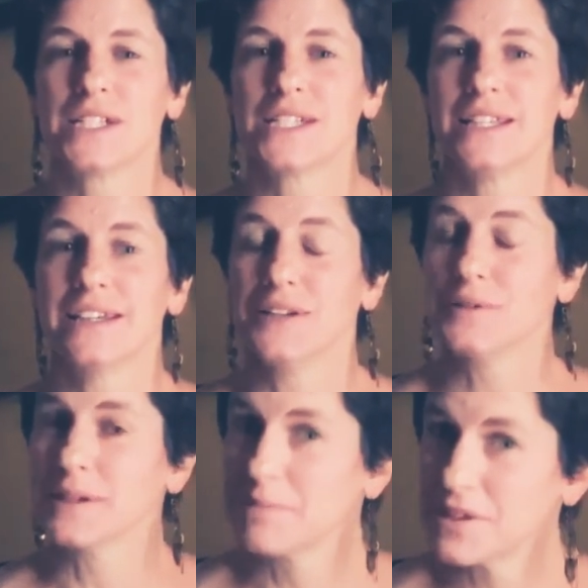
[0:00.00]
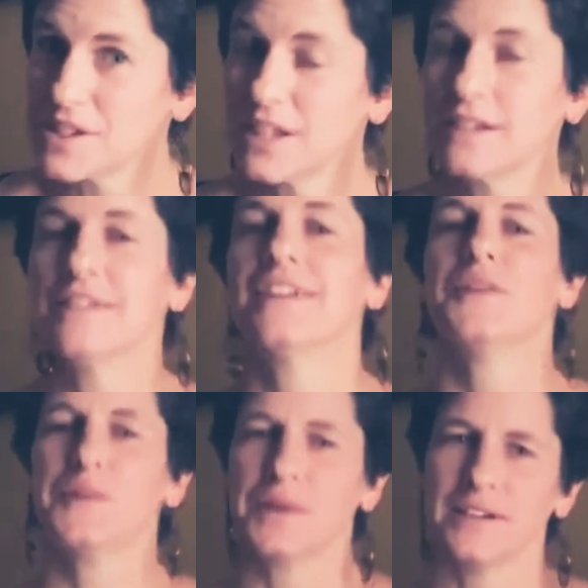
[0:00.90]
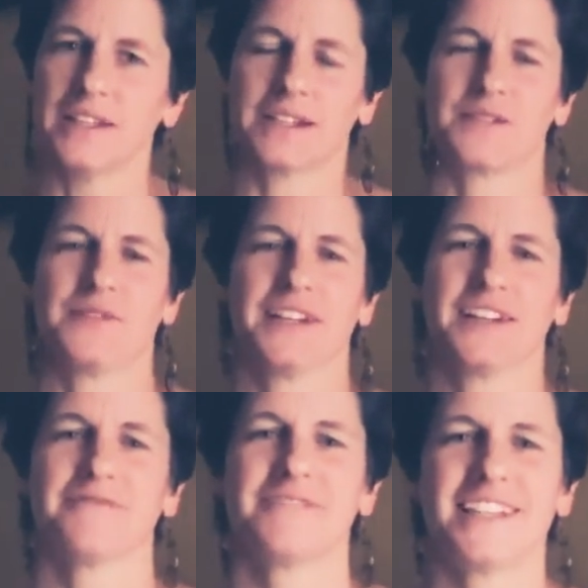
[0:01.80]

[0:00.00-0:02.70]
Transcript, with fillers: to seeing you in person or in the next video.